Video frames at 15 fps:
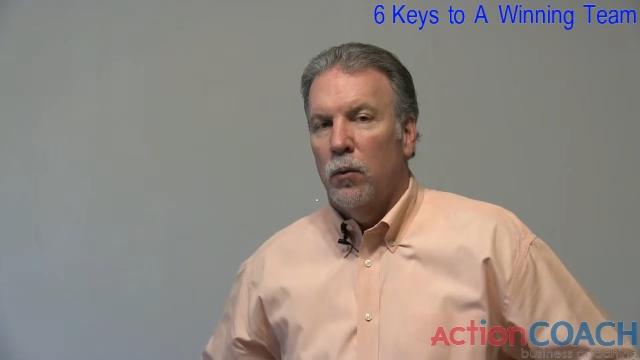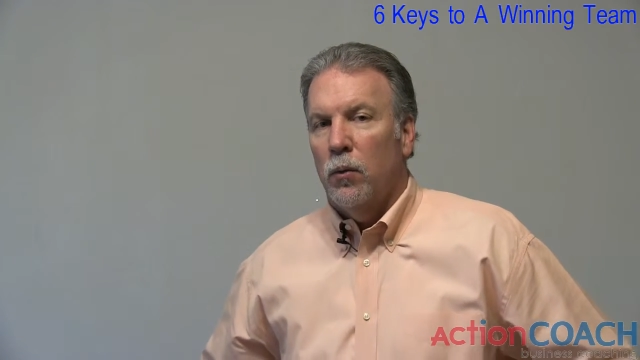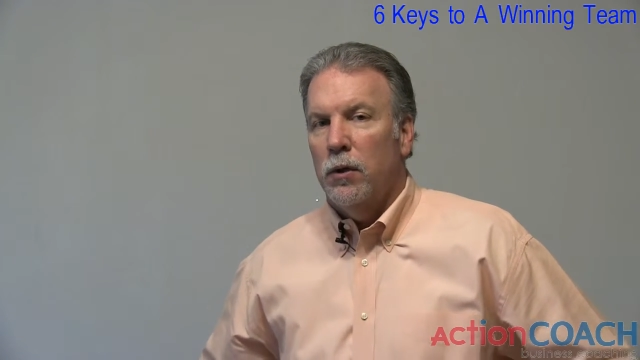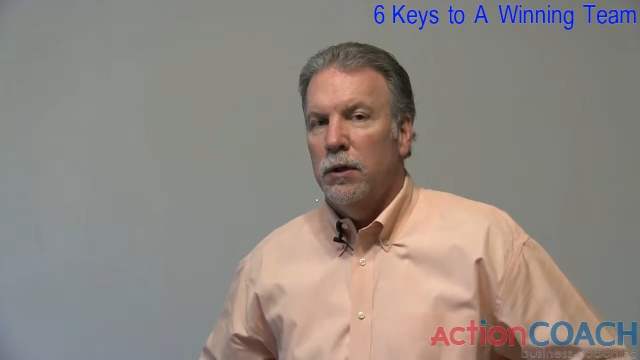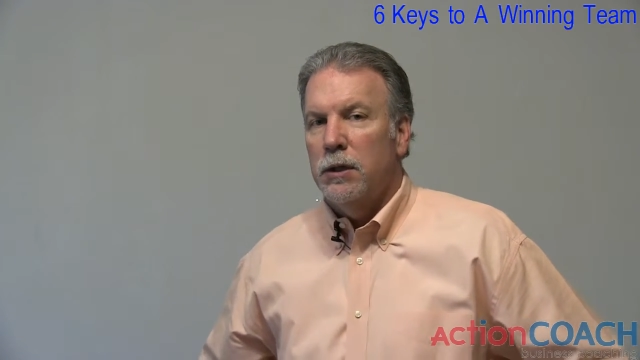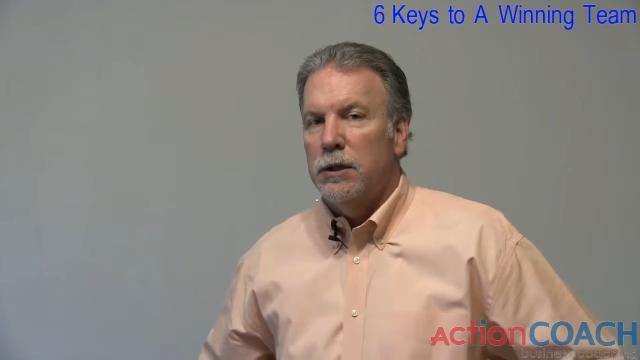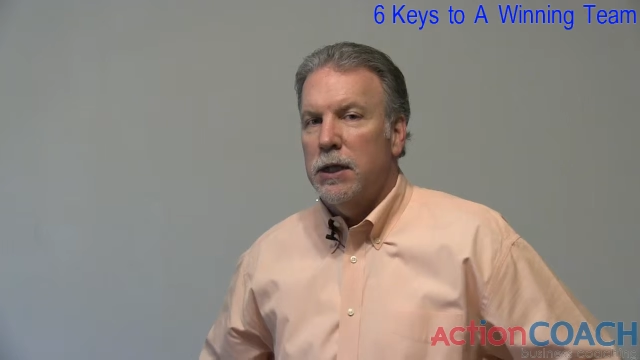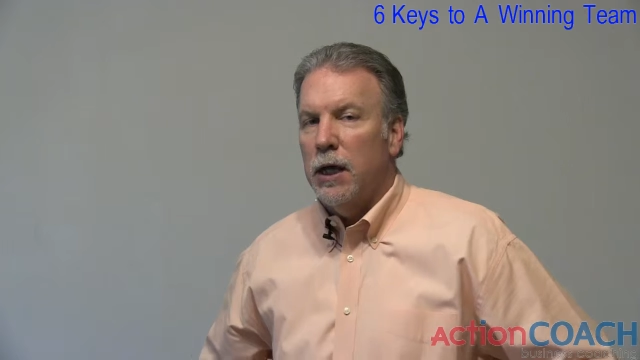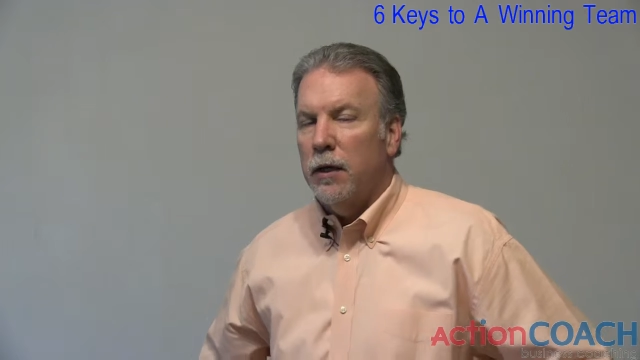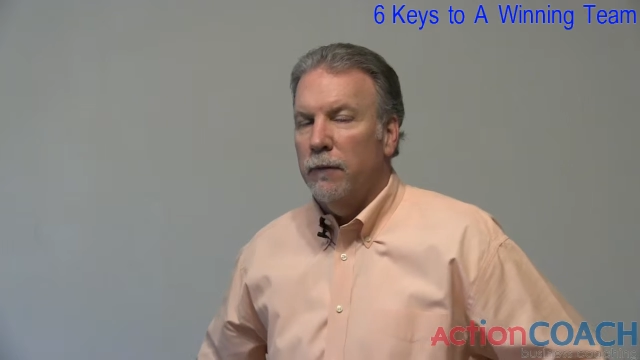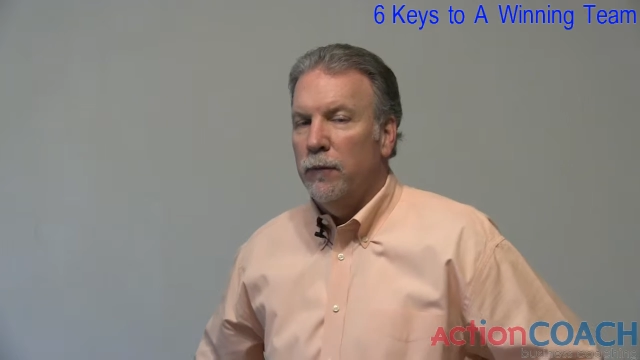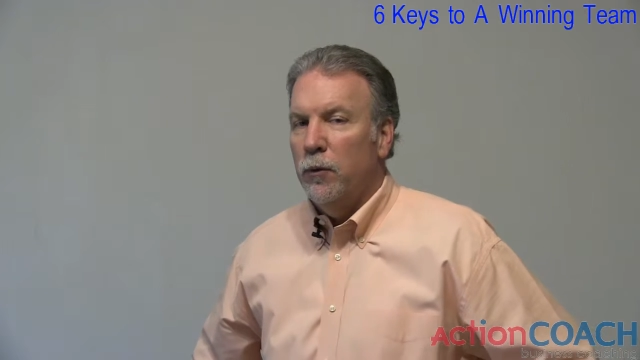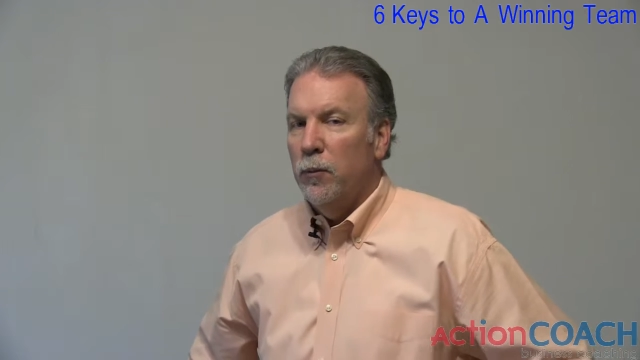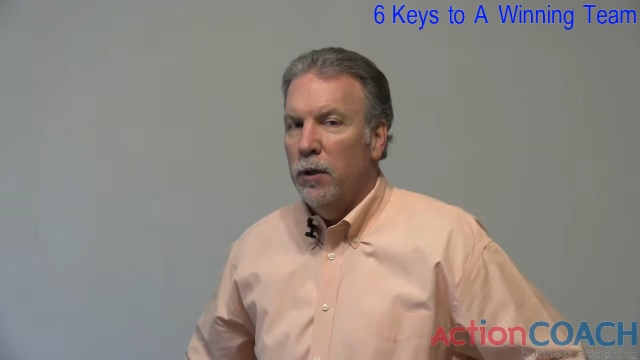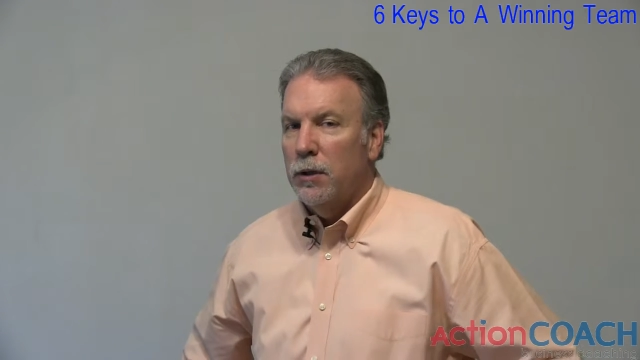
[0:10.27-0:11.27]
Wanted to take
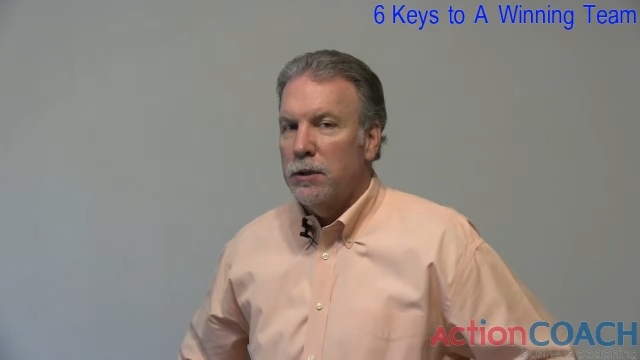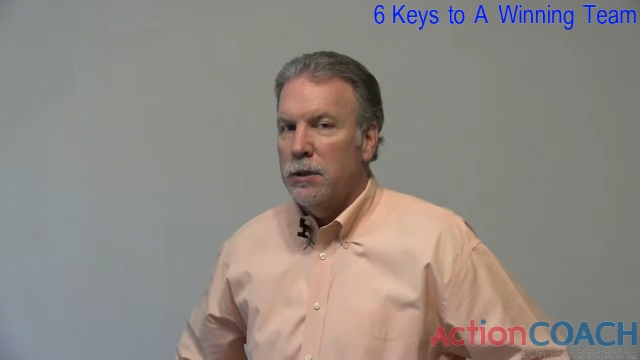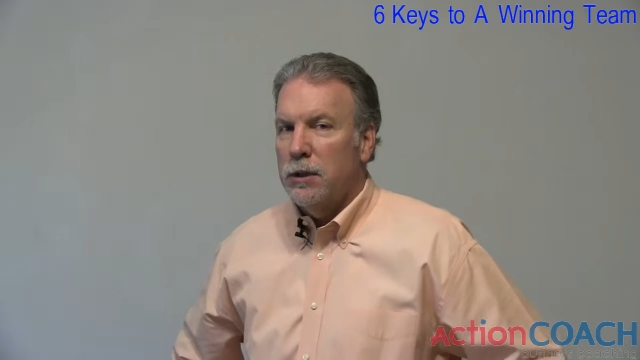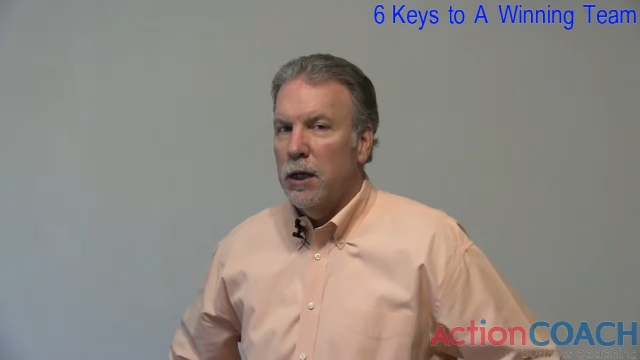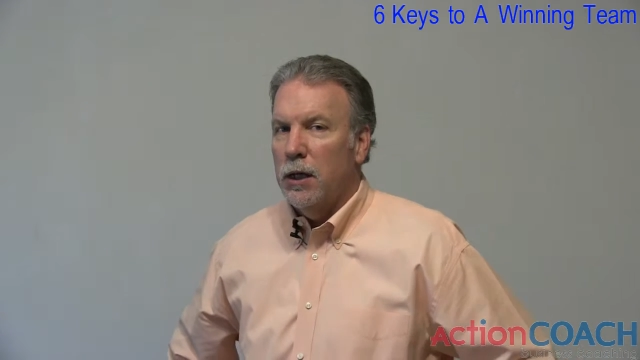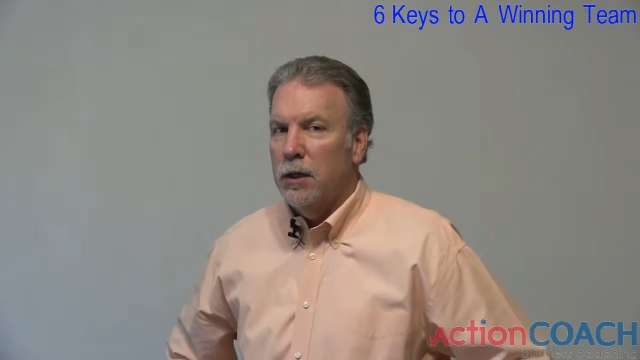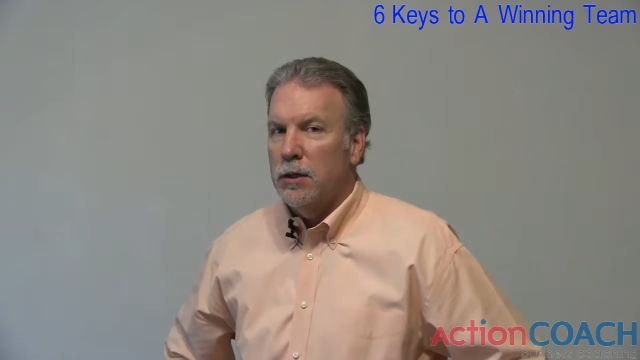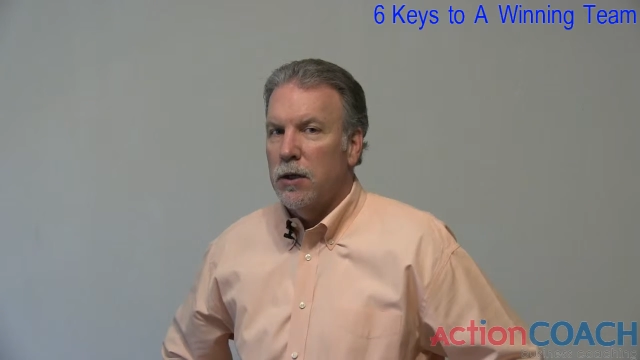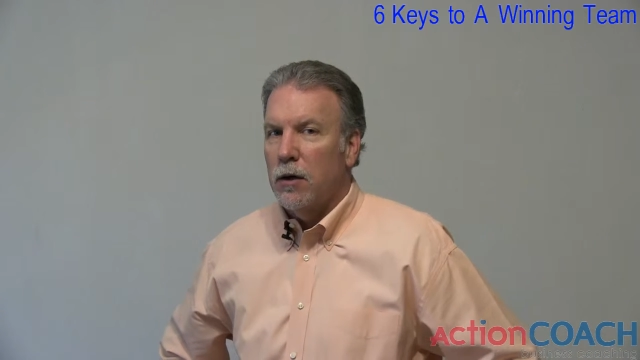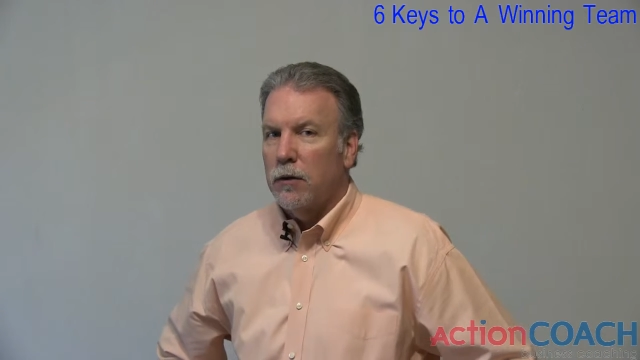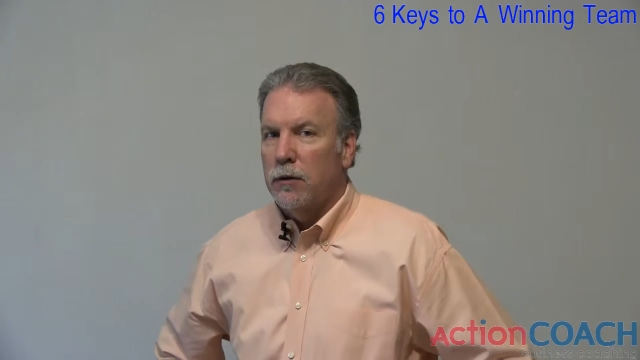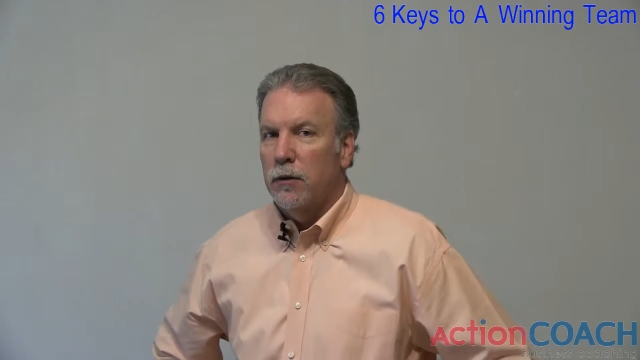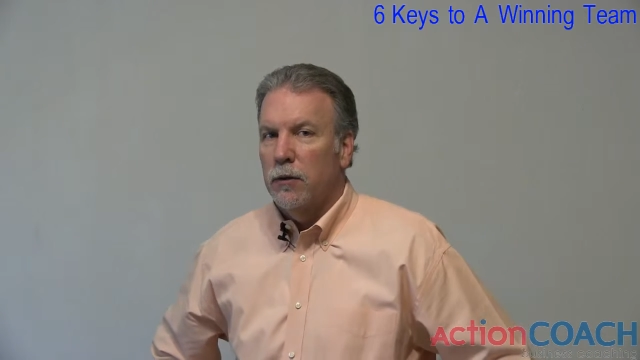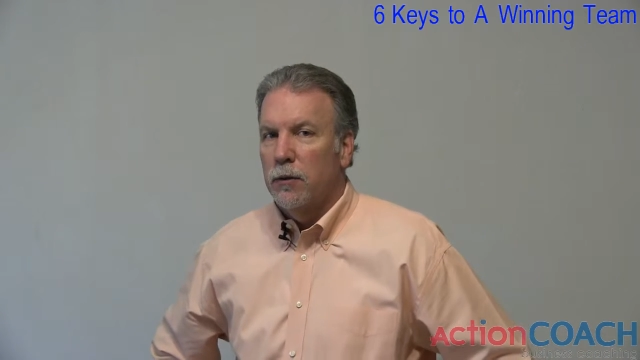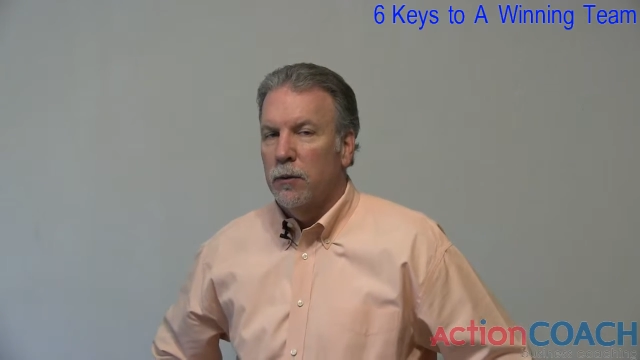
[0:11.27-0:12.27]
a few minutes today to
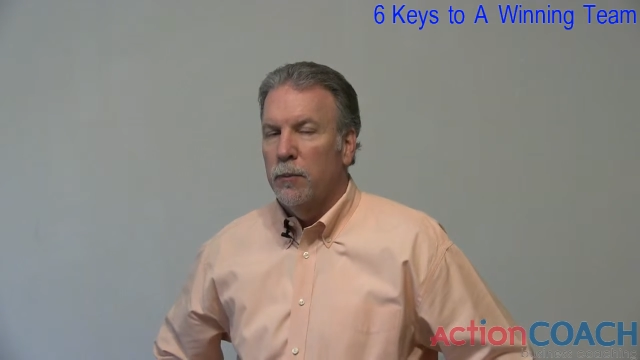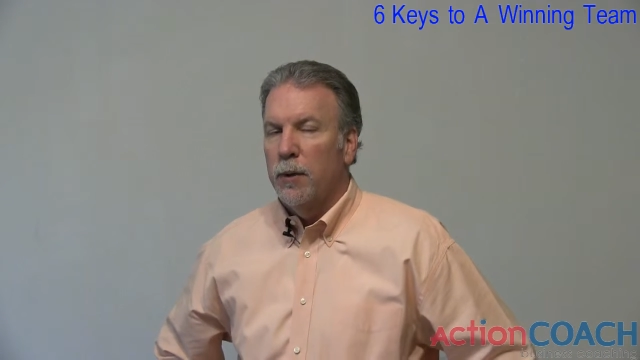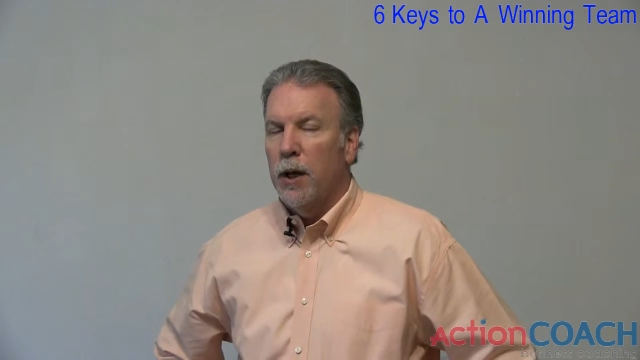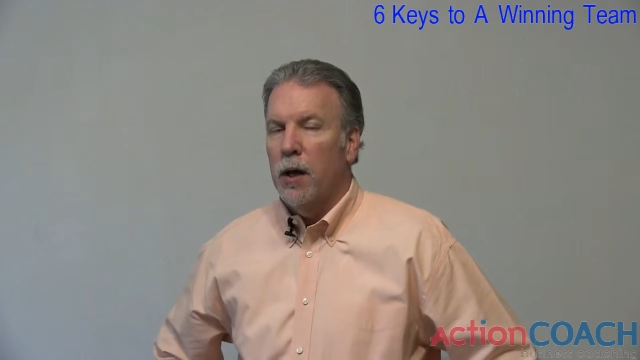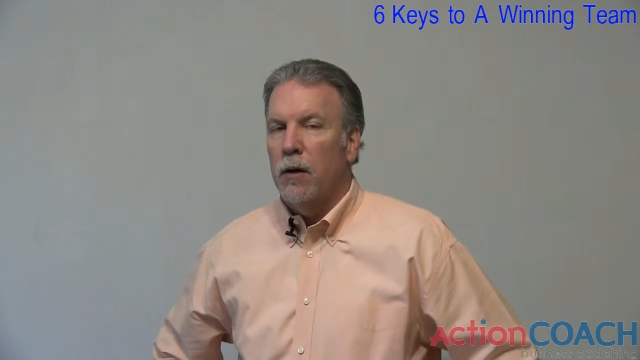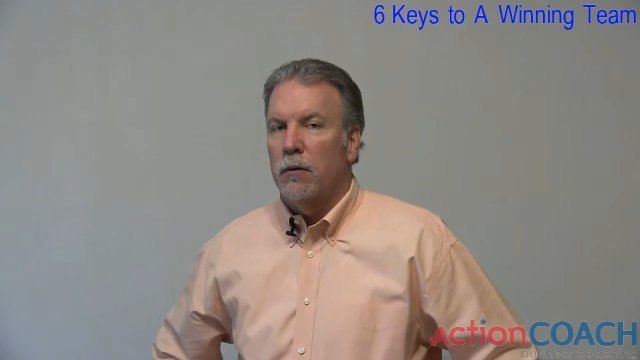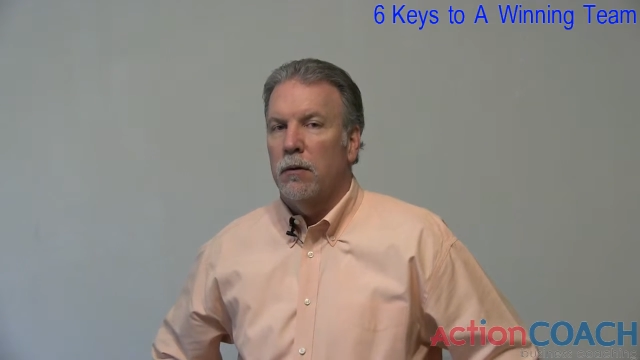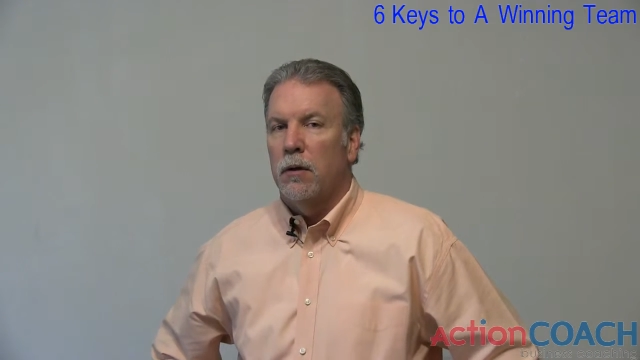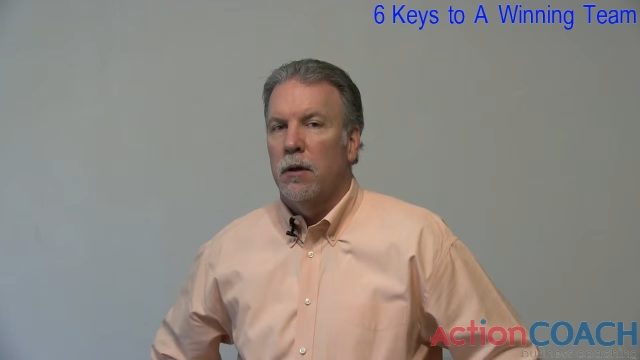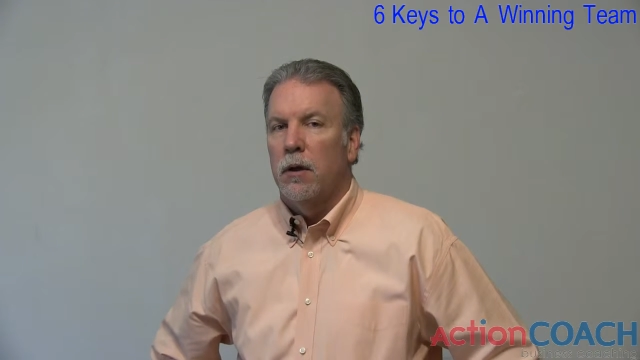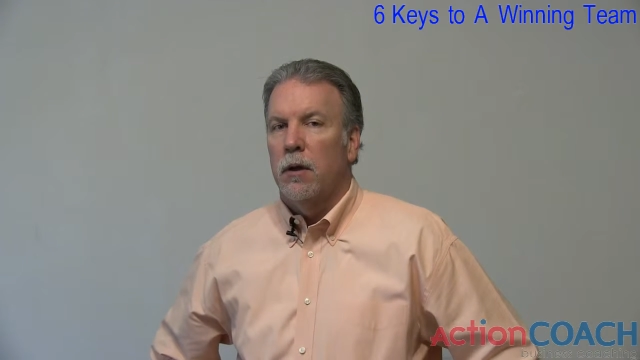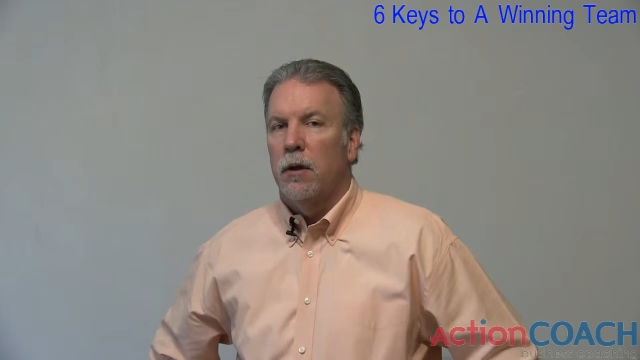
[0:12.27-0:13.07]
talk to you about